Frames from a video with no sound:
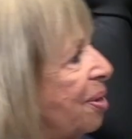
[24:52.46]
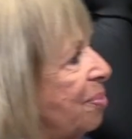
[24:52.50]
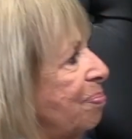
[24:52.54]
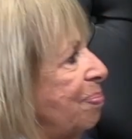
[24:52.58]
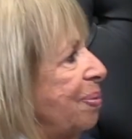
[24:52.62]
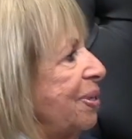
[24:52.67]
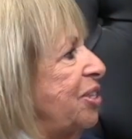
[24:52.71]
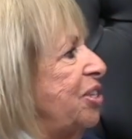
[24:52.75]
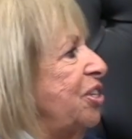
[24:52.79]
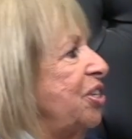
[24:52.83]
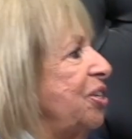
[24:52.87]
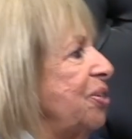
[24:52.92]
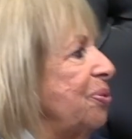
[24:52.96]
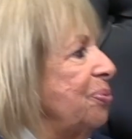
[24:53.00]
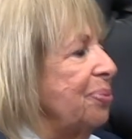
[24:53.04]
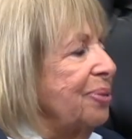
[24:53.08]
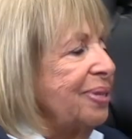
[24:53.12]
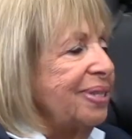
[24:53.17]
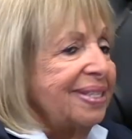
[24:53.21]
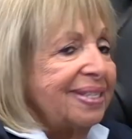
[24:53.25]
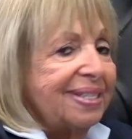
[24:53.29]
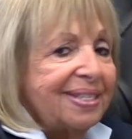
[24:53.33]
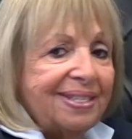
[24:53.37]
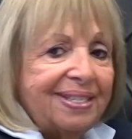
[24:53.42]
but she
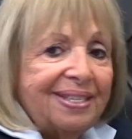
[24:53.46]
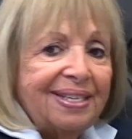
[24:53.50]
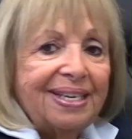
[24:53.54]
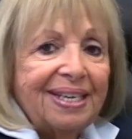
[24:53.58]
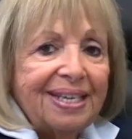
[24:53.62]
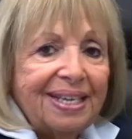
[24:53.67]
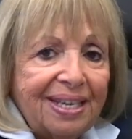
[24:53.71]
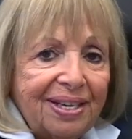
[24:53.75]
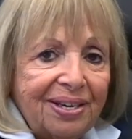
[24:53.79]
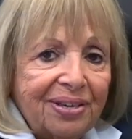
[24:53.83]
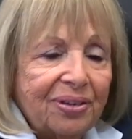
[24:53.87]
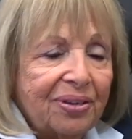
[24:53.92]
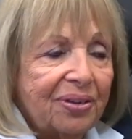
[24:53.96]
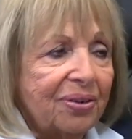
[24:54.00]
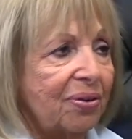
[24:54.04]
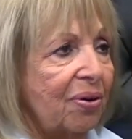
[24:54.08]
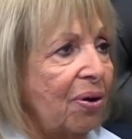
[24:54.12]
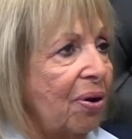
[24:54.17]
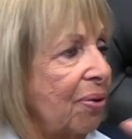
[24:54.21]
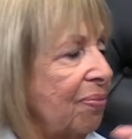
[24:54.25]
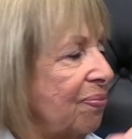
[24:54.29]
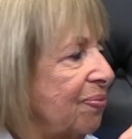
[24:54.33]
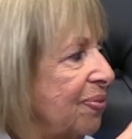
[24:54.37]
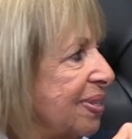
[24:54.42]
was sitting in her
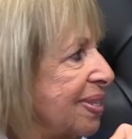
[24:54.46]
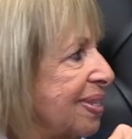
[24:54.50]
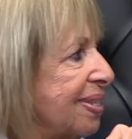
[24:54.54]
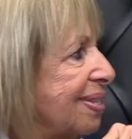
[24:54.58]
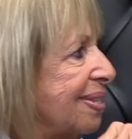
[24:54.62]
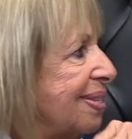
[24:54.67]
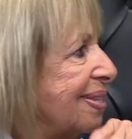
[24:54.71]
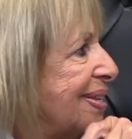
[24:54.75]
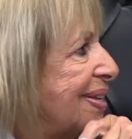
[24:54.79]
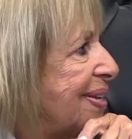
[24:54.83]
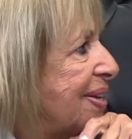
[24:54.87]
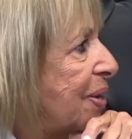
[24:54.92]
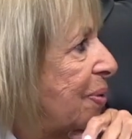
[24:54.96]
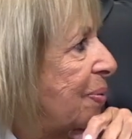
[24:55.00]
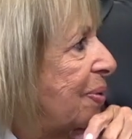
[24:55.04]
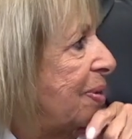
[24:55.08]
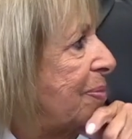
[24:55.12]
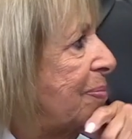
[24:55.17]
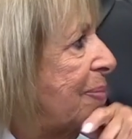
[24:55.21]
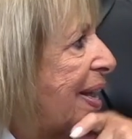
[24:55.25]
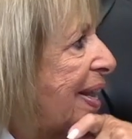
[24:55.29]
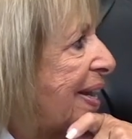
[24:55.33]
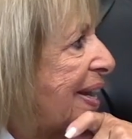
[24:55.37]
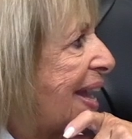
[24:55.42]
office,
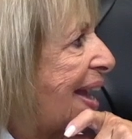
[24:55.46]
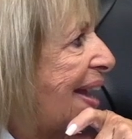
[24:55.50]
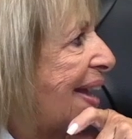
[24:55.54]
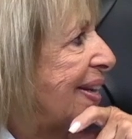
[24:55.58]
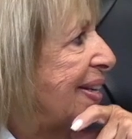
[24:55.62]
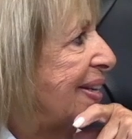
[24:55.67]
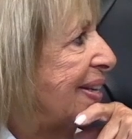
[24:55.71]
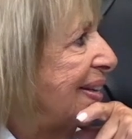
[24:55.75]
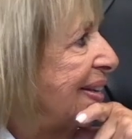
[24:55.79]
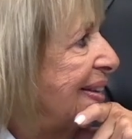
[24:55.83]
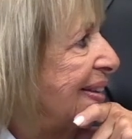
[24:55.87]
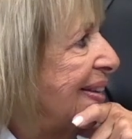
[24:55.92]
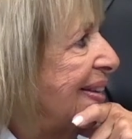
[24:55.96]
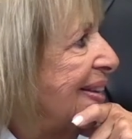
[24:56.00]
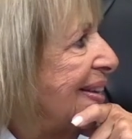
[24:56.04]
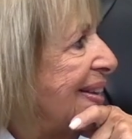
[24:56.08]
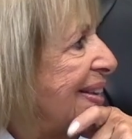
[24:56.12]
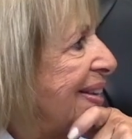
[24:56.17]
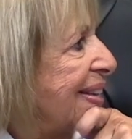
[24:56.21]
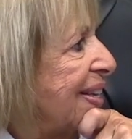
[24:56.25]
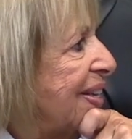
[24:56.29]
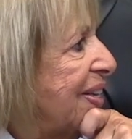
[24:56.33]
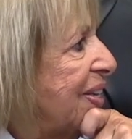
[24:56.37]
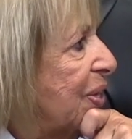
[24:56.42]
in Manhattan,
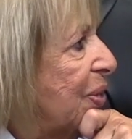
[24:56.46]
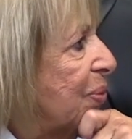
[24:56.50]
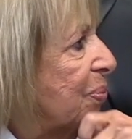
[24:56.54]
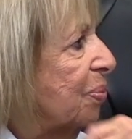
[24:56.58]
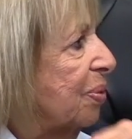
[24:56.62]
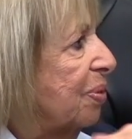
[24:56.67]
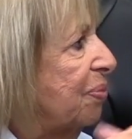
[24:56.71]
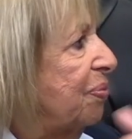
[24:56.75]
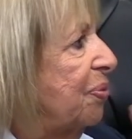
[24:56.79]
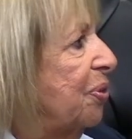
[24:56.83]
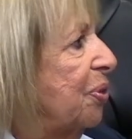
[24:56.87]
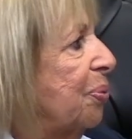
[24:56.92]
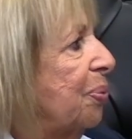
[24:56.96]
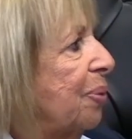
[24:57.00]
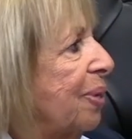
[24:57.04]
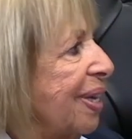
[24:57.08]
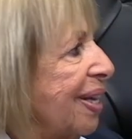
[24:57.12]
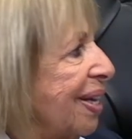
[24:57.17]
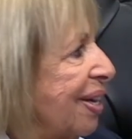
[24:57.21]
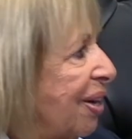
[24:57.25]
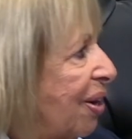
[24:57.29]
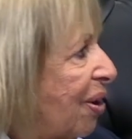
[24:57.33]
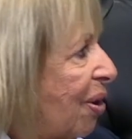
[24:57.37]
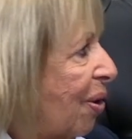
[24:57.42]

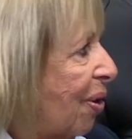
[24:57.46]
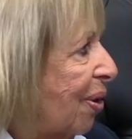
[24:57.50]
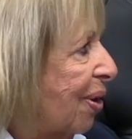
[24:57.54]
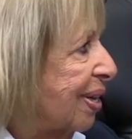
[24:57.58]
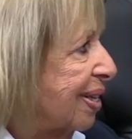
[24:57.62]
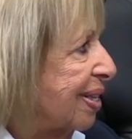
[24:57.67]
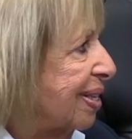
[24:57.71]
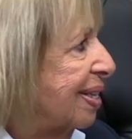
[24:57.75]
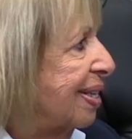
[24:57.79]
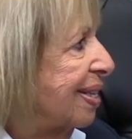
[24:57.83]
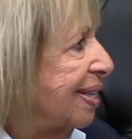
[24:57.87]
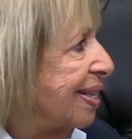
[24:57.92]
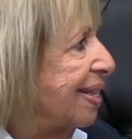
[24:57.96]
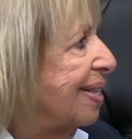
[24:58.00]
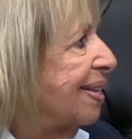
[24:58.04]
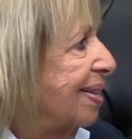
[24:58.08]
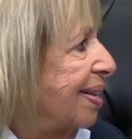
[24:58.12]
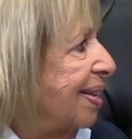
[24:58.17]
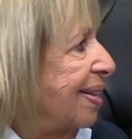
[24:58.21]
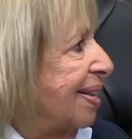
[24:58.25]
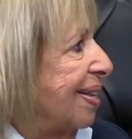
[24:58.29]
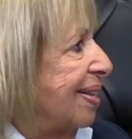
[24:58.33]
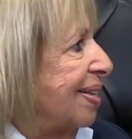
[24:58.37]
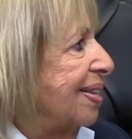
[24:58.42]
reviewing our
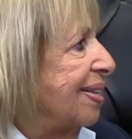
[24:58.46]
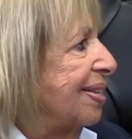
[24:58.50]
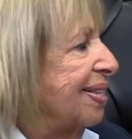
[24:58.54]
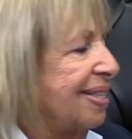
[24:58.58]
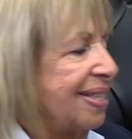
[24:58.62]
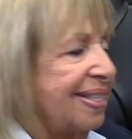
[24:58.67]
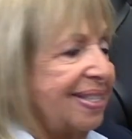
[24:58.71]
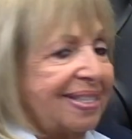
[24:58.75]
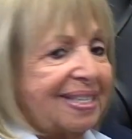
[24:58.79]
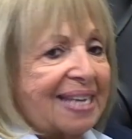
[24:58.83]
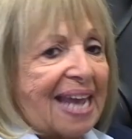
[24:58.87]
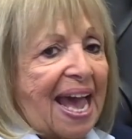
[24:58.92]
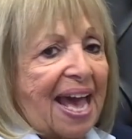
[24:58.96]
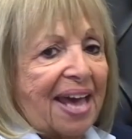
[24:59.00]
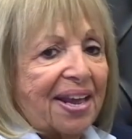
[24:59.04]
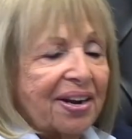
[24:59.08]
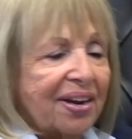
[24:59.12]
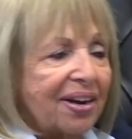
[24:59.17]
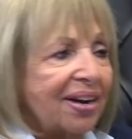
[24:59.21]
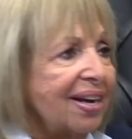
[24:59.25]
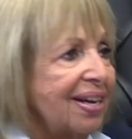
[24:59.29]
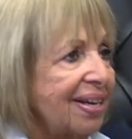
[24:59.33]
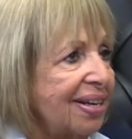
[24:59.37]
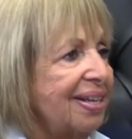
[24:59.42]

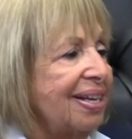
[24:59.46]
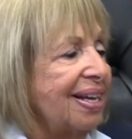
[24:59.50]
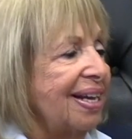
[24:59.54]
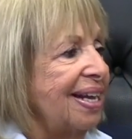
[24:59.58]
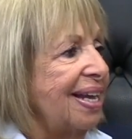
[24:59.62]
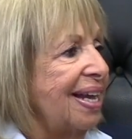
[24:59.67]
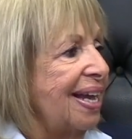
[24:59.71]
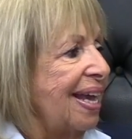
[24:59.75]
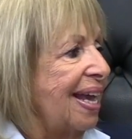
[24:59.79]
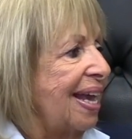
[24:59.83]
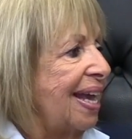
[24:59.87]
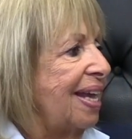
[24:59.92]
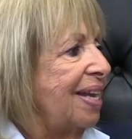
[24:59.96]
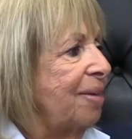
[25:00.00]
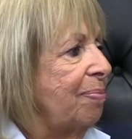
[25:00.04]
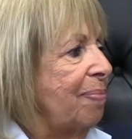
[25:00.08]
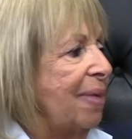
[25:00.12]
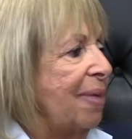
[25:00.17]
data and